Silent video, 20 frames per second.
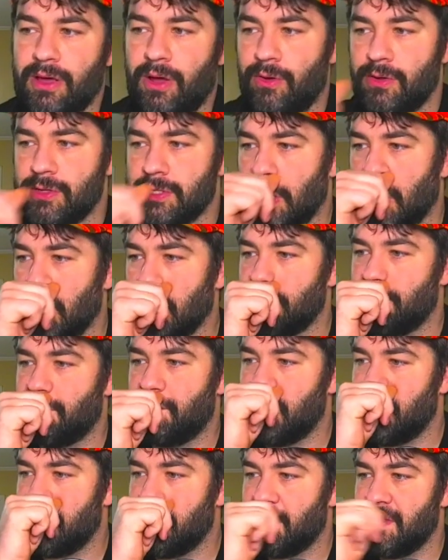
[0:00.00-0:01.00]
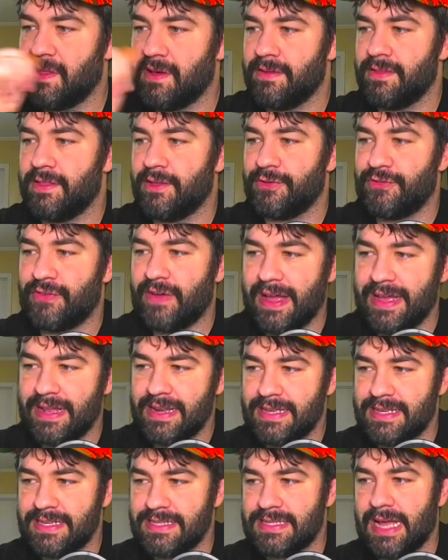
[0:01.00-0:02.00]
talk of the fight
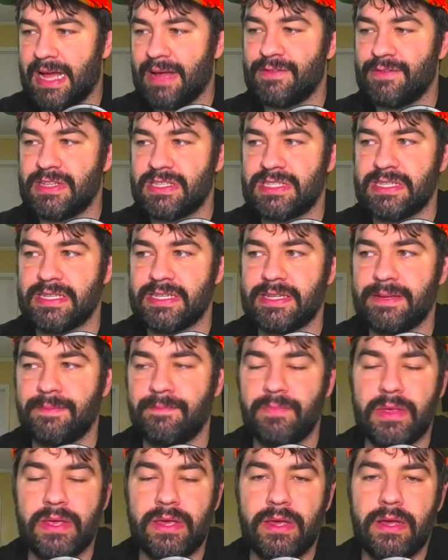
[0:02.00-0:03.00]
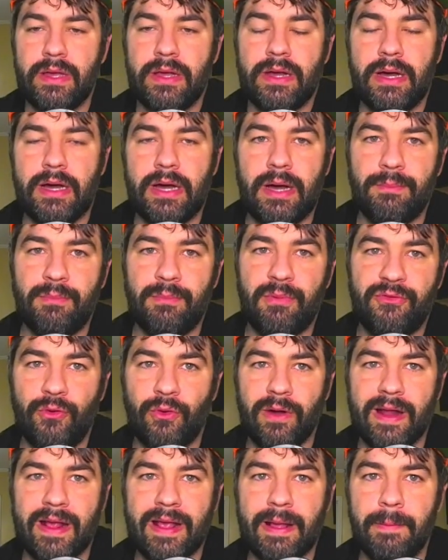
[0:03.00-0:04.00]
is obviously
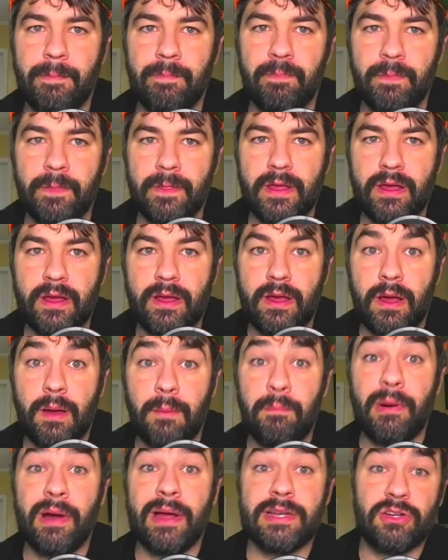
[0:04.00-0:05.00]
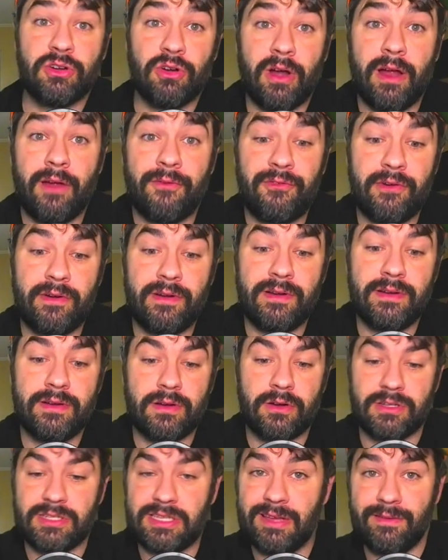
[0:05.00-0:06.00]
beforehand. Bud Crawford,
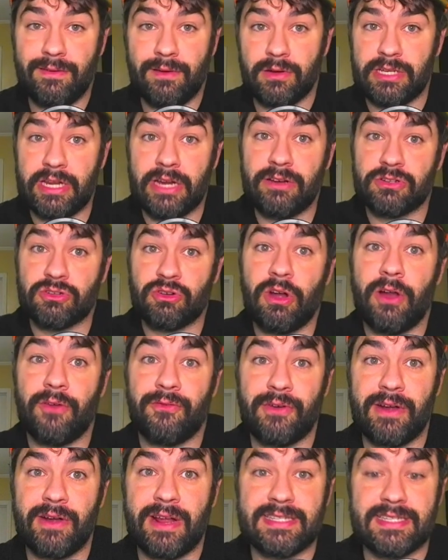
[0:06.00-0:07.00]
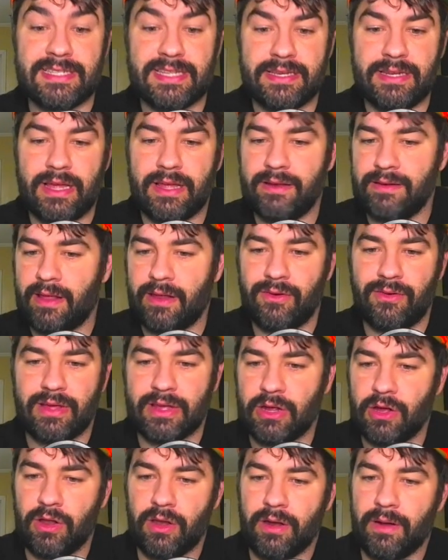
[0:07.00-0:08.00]
or Terrence Crawford, I should say. I don't like
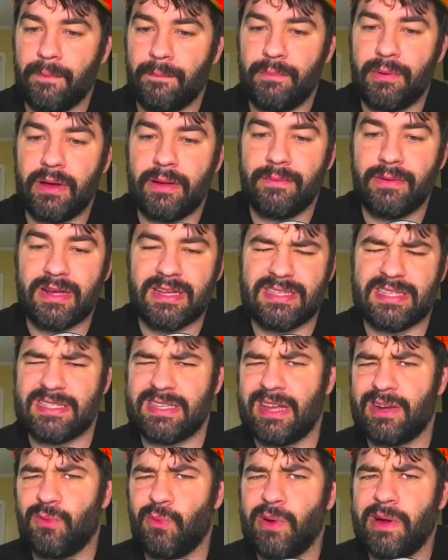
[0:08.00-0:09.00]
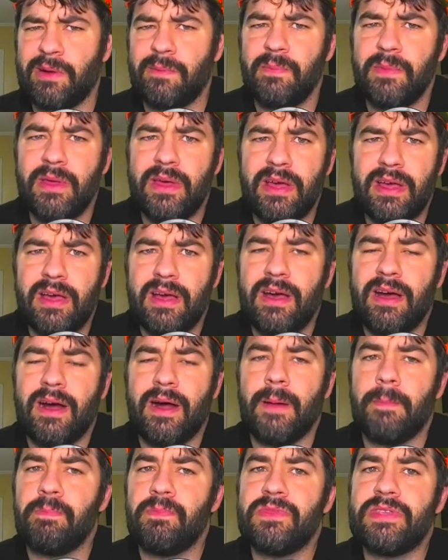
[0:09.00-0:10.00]
calling him Bud because that's kind of weird.
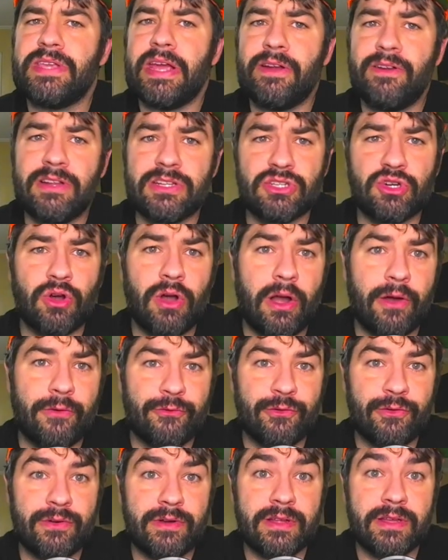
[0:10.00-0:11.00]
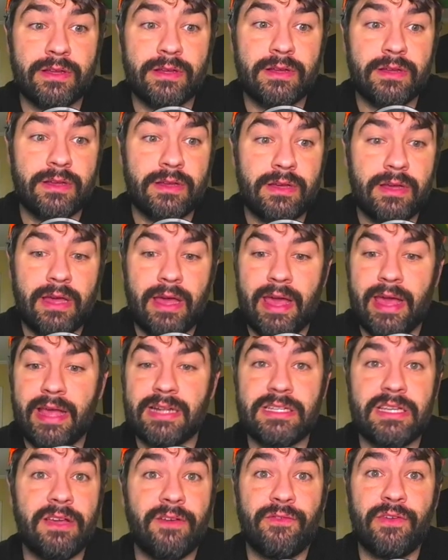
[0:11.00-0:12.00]
Terrence Crawford and
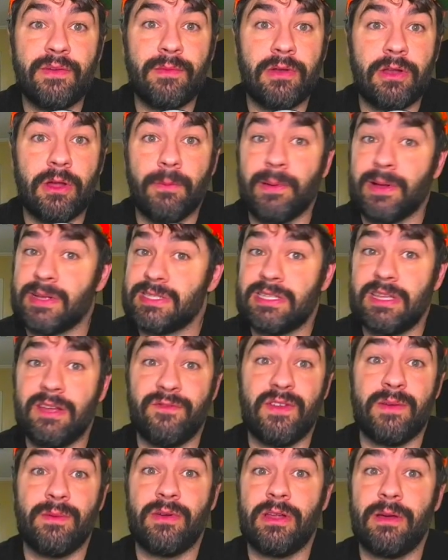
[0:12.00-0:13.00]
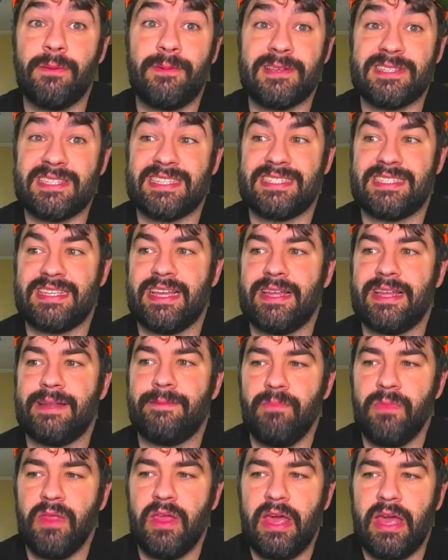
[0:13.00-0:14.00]
Teofimo Lopez. Teofimo Lopez has said
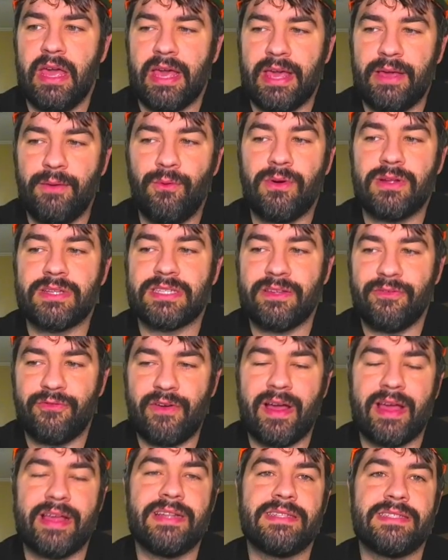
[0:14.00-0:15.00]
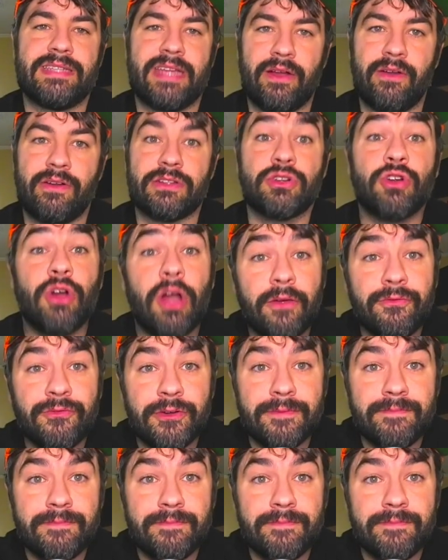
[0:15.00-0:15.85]
he wants to fight Terrence Crawford.